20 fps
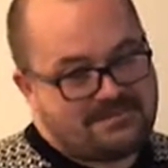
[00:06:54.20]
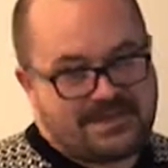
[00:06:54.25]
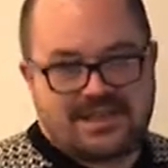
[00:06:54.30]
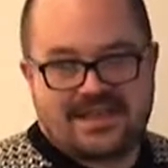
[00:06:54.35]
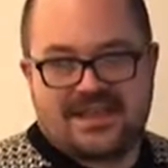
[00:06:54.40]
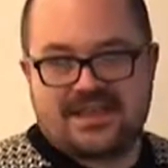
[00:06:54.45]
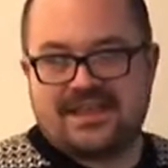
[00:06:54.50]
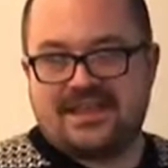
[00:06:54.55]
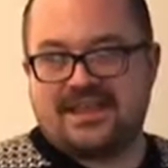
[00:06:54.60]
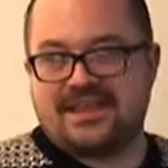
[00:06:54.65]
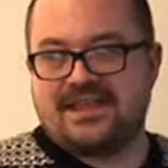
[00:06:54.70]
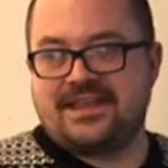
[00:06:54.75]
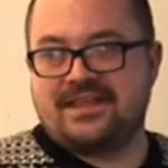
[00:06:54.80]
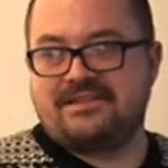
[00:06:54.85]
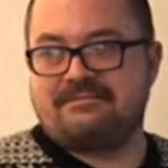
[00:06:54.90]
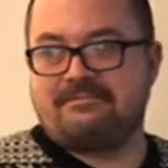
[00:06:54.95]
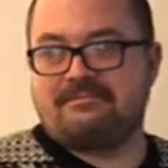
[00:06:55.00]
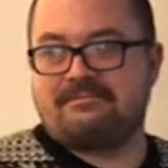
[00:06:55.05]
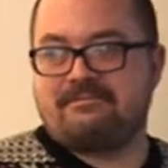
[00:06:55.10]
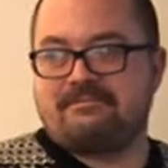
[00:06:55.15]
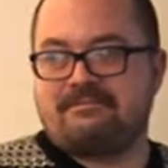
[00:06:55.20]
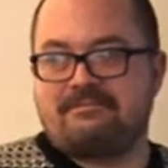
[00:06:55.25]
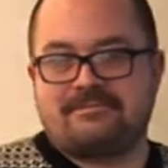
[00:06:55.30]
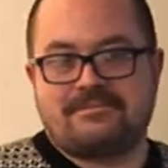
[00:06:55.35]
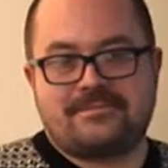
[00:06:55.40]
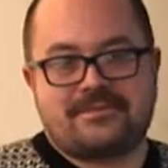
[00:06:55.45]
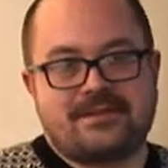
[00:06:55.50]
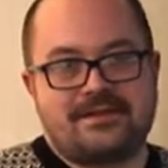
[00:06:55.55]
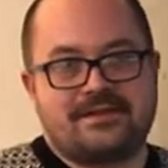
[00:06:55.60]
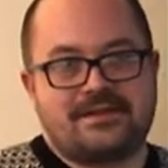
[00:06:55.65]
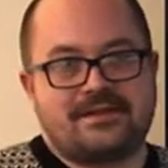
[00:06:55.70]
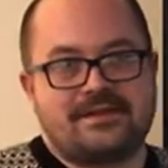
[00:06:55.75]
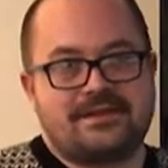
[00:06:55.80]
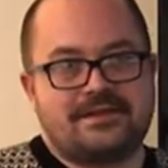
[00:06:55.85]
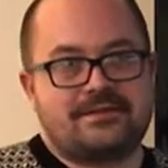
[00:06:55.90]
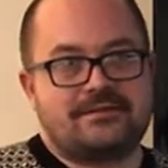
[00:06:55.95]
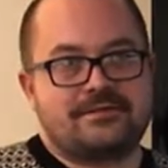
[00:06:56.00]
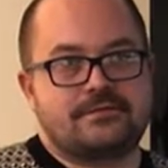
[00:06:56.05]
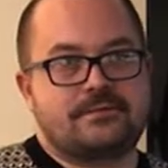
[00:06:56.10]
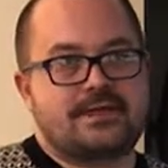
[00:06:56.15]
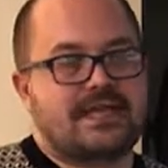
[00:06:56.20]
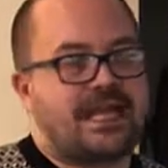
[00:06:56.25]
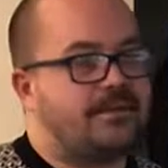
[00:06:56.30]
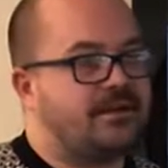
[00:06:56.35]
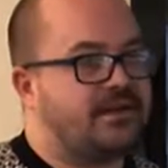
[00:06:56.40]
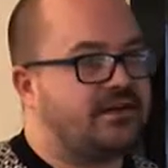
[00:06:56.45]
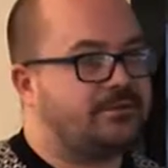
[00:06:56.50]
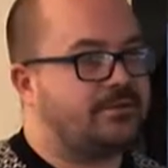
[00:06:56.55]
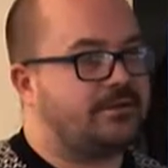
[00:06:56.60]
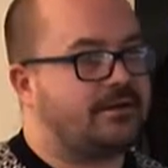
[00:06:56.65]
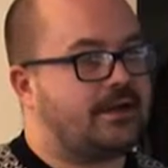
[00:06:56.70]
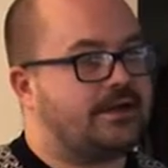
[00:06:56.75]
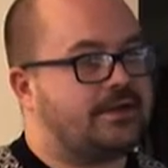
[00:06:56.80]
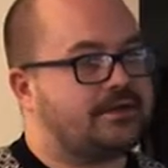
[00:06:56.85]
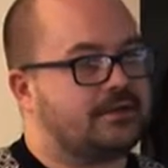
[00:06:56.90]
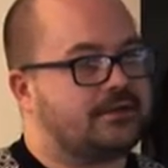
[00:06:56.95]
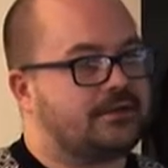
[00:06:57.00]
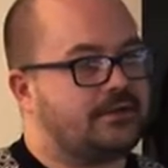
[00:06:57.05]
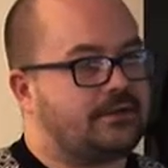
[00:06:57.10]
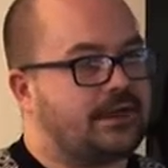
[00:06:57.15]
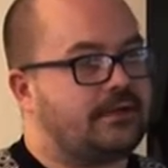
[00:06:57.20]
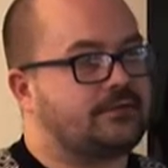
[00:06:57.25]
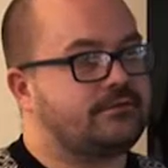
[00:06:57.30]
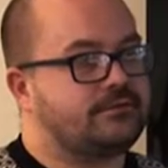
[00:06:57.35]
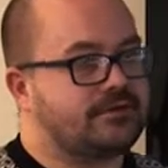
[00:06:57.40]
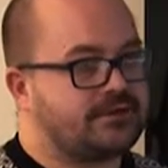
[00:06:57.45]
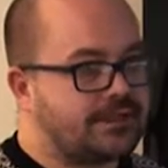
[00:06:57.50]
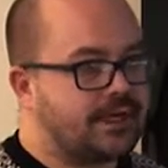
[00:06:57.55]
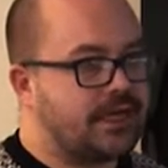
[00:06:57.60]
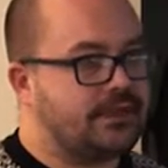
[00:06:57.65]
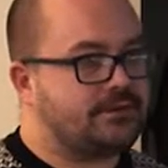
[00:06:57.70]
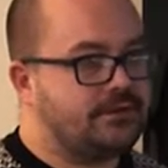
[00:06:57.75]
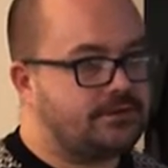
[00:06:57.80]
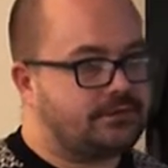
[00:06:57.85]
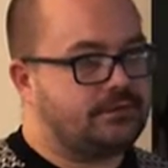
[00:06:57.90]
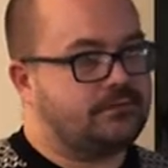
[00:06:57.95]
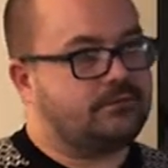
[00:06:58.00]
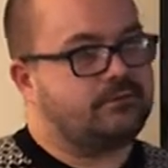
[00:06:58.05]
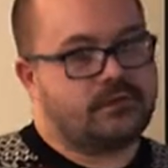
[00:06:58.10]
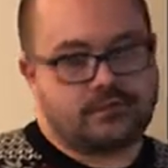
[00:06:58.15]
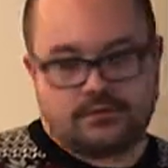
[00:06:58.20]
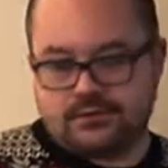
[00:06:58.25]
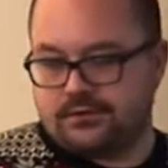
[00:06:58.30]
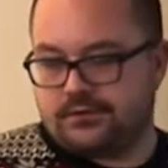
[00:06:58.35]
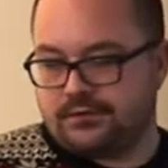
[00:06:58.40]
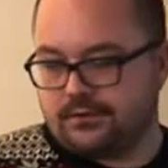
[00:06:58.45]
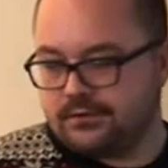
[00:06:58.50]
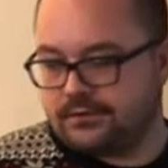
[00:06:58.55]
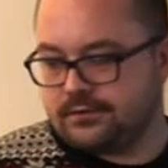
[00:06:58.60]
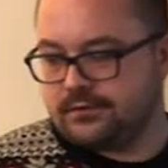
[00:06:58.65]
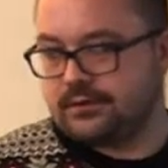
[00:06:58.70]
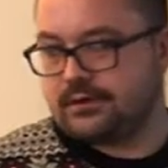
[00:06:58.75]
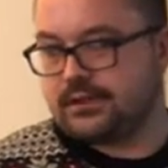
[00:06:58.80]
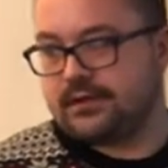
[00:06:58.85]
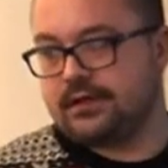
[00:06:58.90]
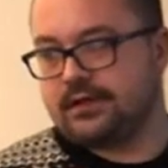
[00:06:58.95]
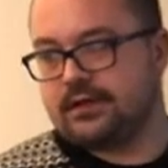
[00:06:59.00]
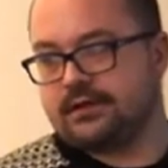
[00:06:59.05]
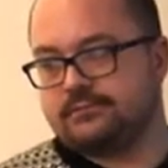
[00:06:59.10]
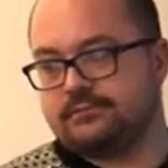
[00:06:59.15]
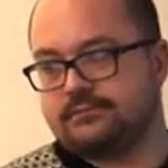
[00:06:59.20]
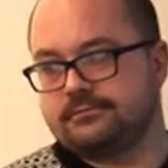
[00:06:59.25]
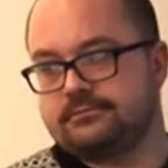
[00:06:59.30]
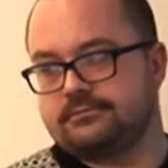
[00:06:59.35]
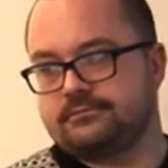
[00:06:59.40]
he became an inspiration, so I started to want to come